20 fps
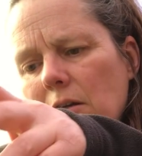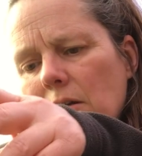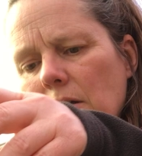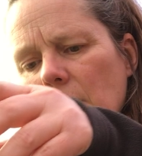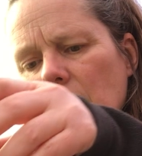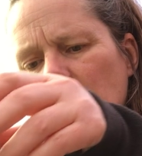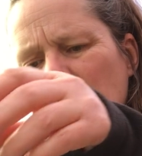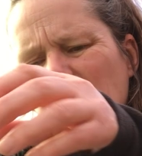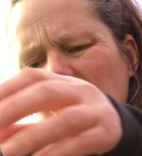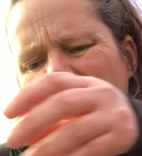
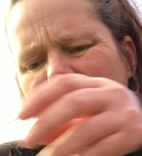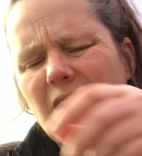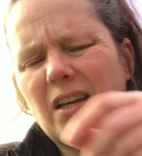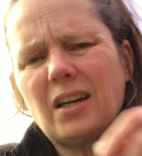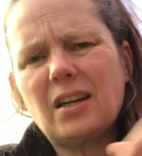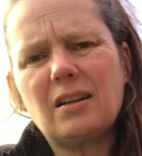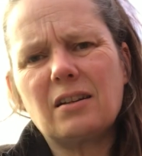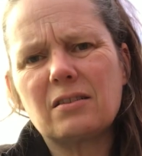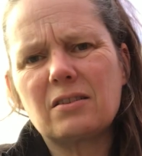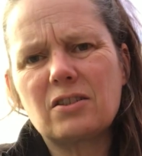and
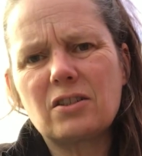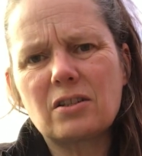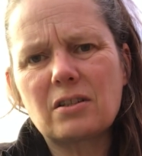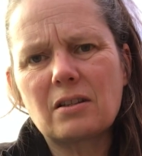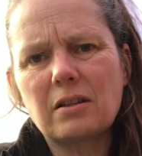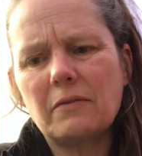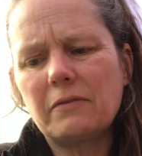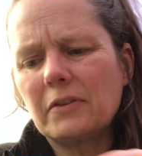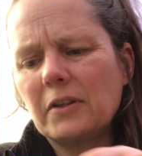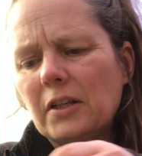again, it's just
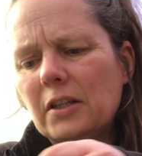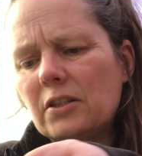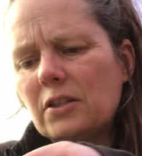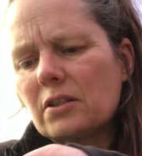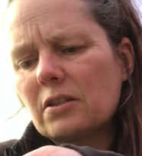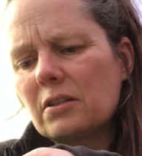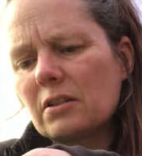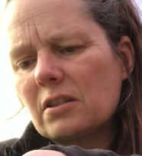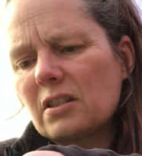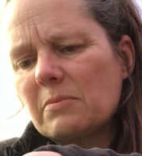lovely,
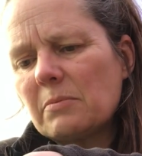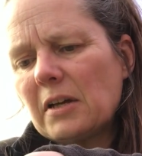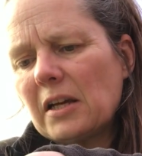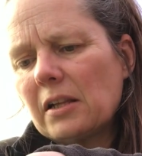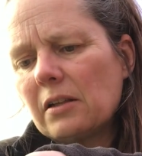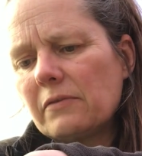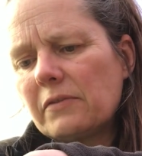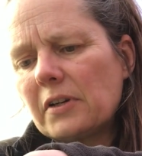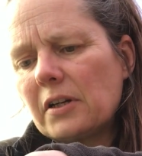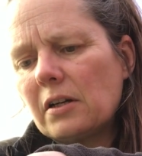just the
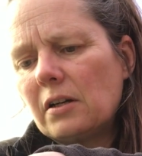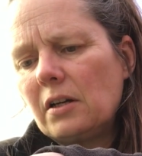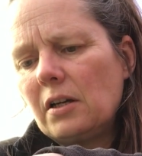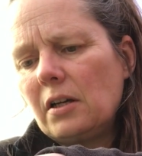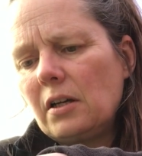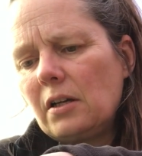smell of it.